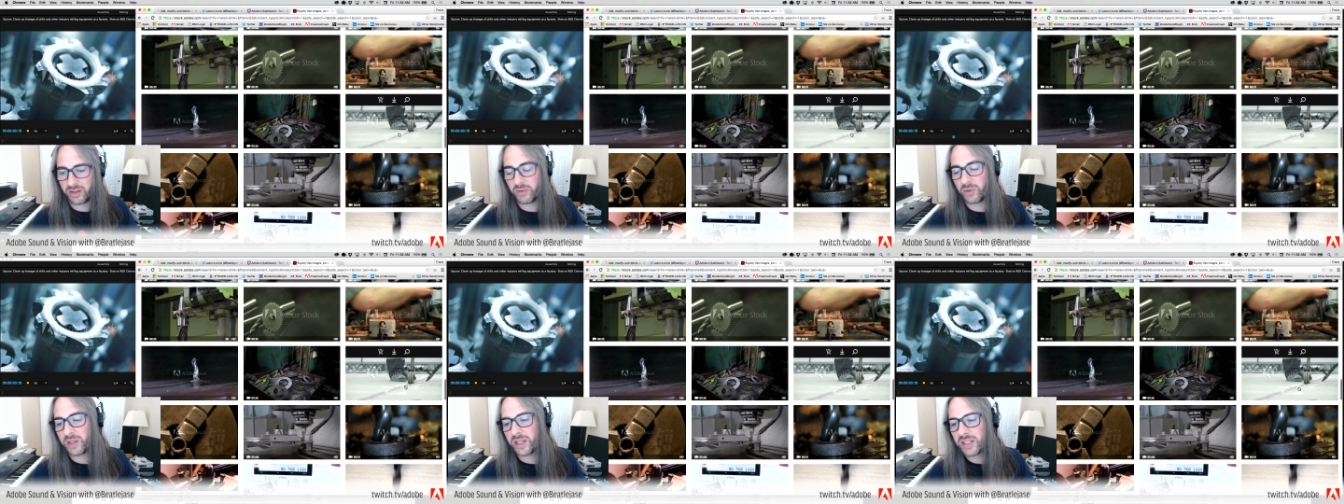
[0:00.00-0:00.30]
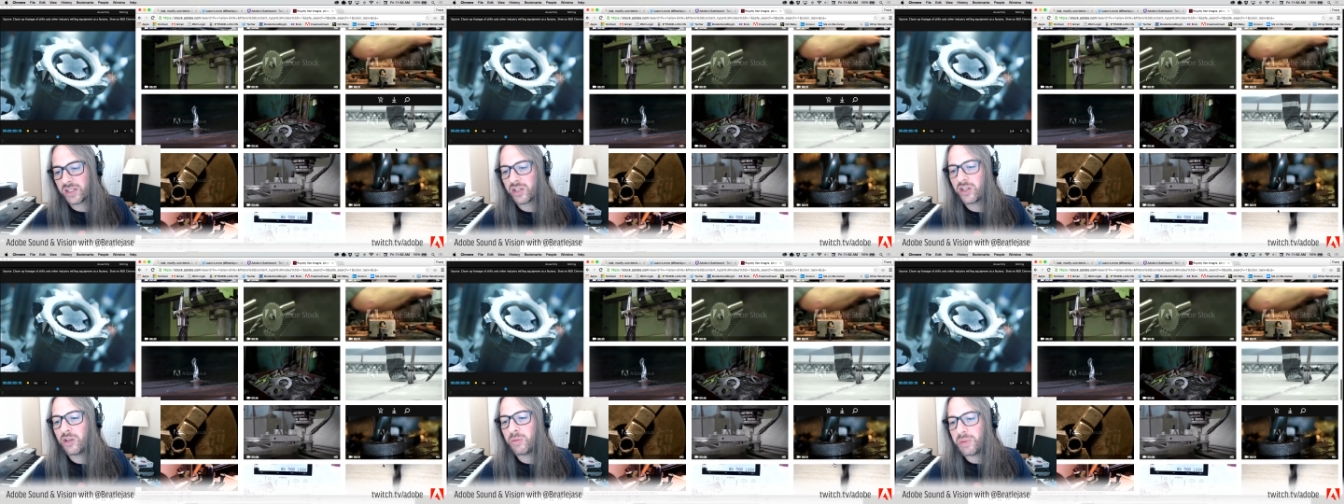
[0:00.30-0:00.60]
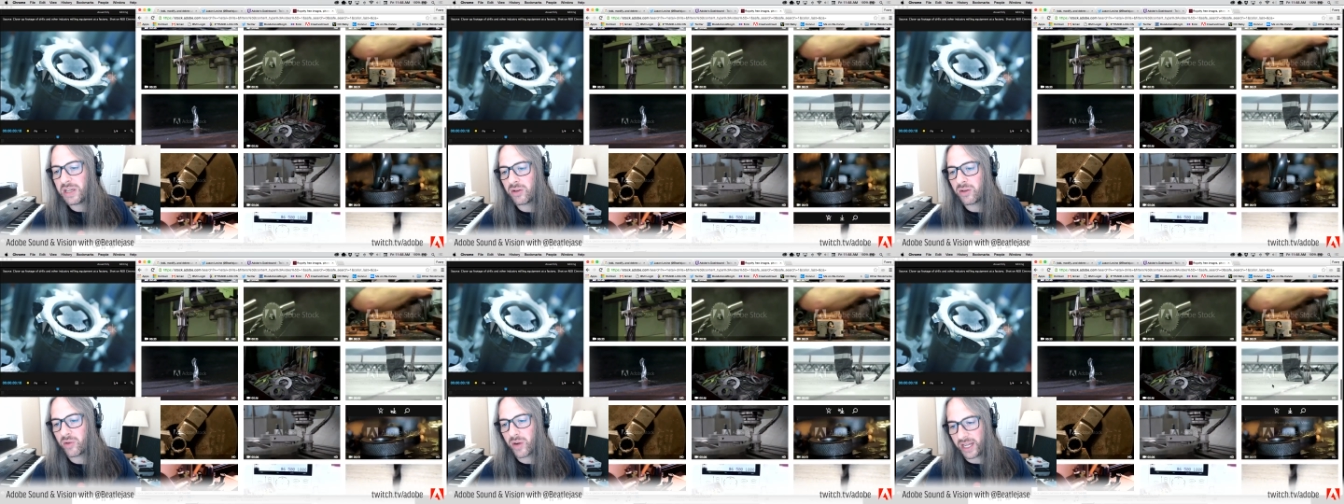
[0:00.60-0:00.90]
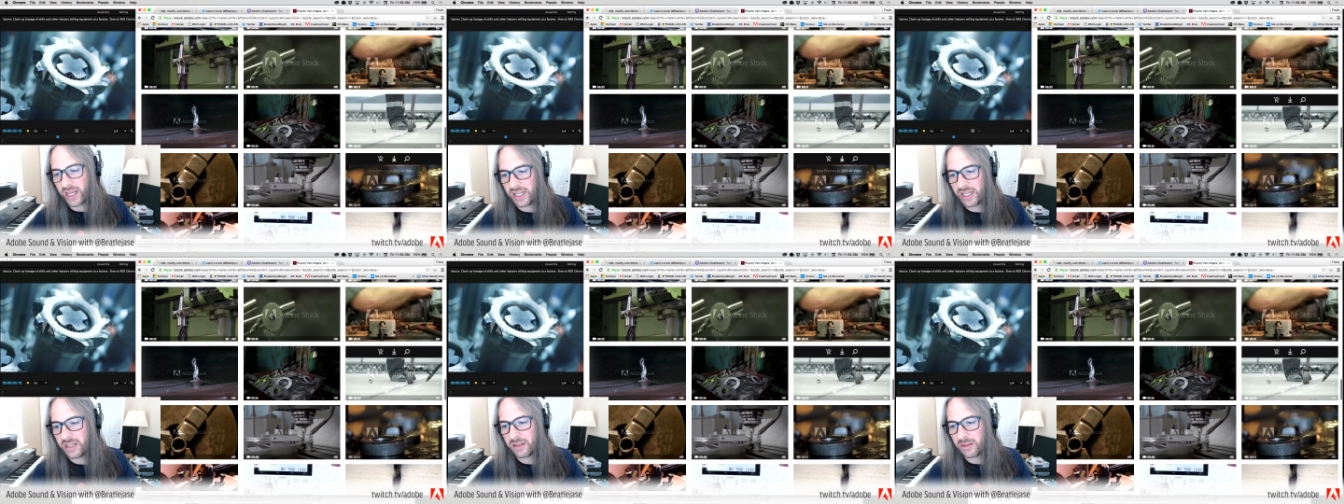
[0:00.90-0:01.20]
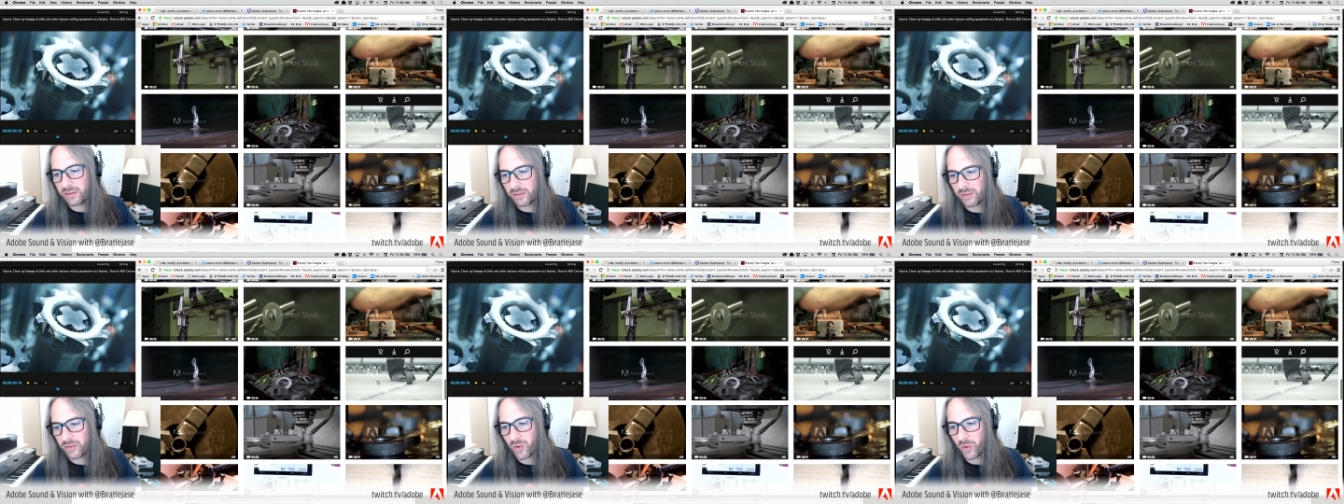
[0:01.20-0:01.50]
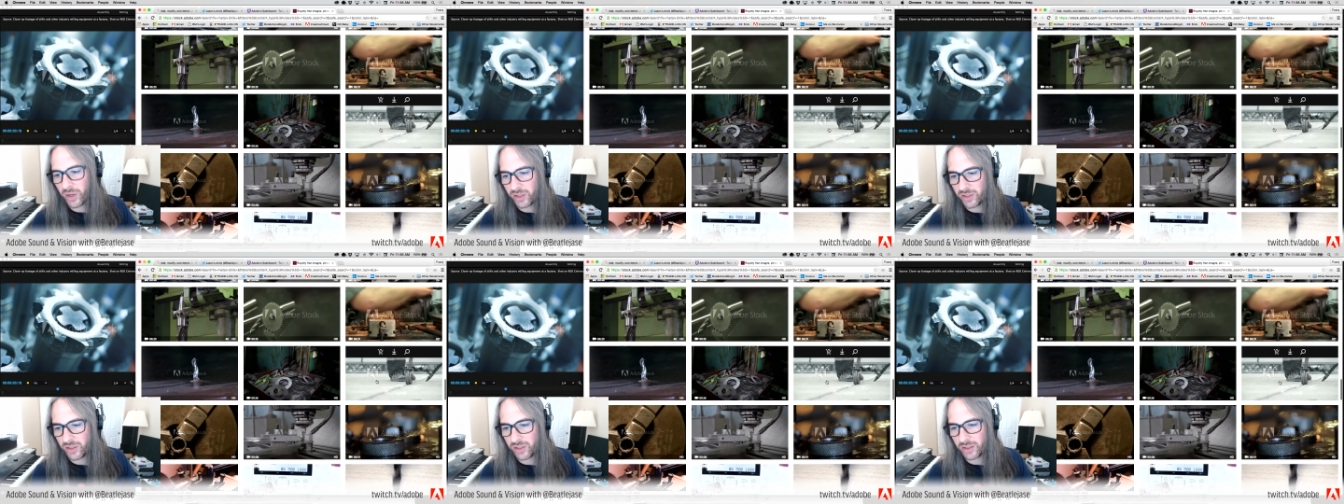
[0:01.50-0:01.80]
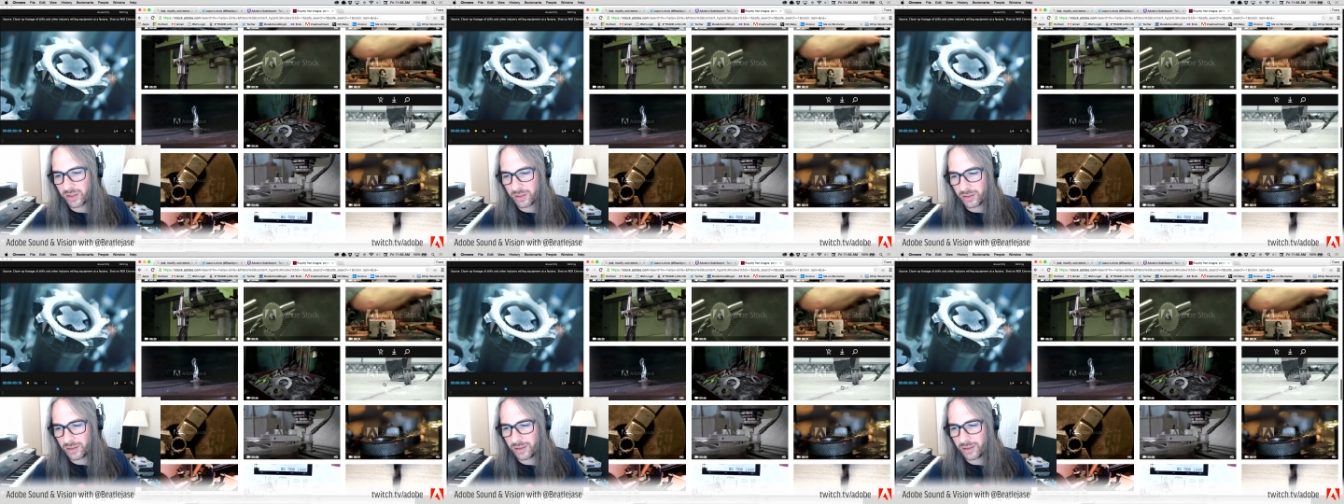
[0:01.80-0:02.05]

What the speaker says: Though this could be graded or to